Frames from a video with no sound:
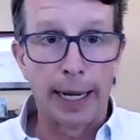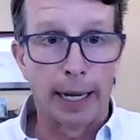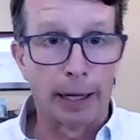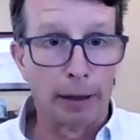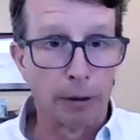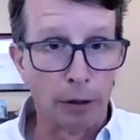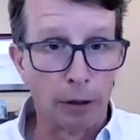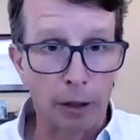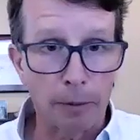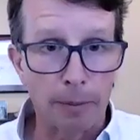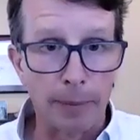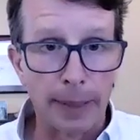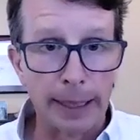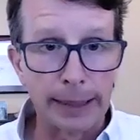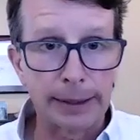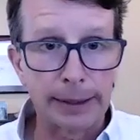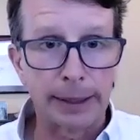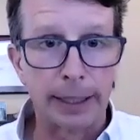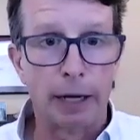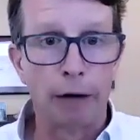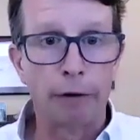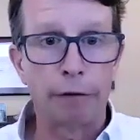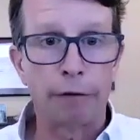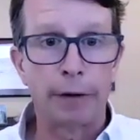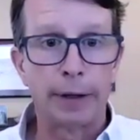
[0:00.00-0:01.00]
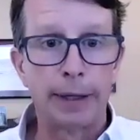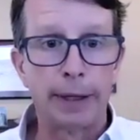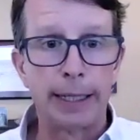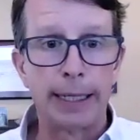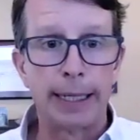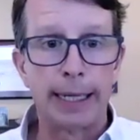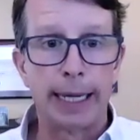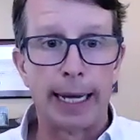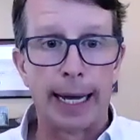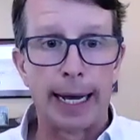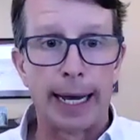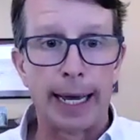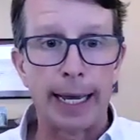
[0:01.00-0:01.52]
I look myself in
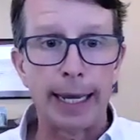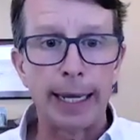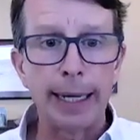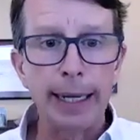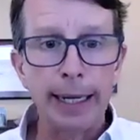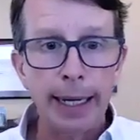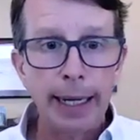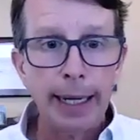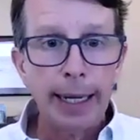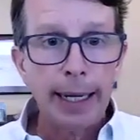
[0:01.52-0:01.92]
the eye,